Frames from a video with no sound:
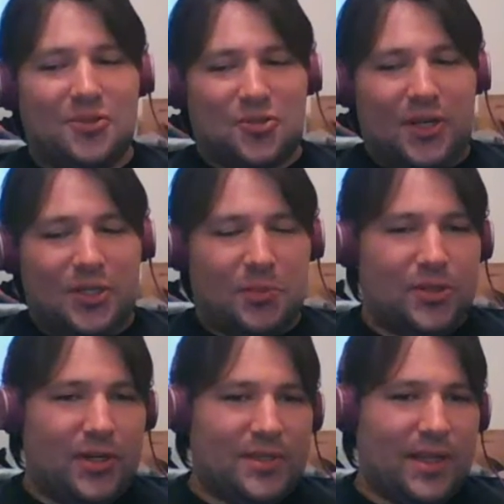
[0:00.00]
drugs would be
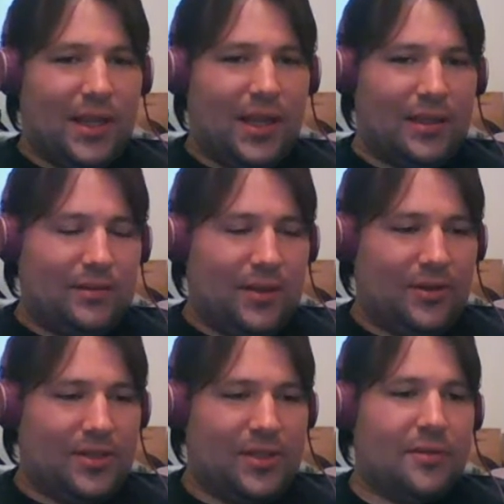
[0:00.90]
drugs that
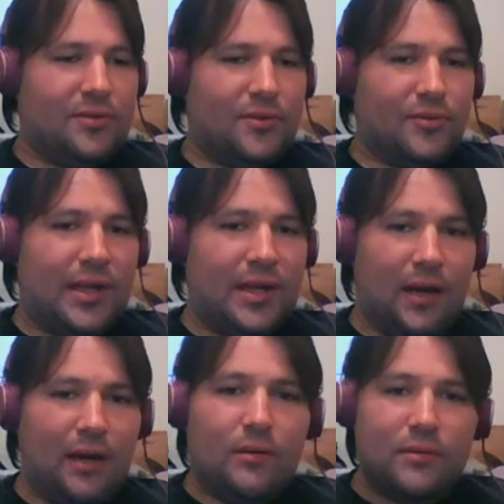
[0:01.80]
just kill you right
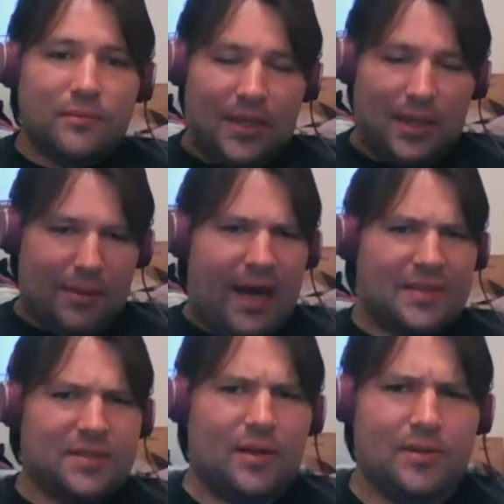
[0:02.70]
out, like
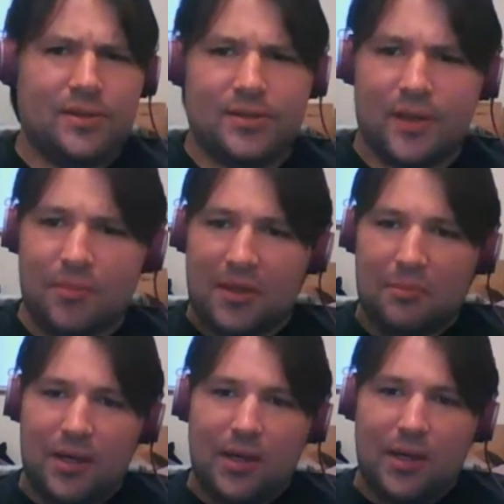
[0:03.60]
bath salts or something.
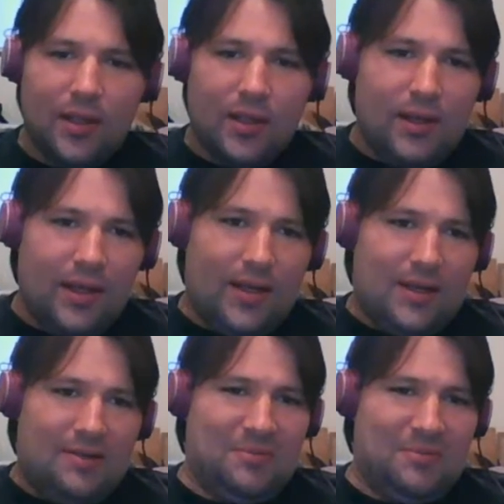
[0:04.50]
But uh,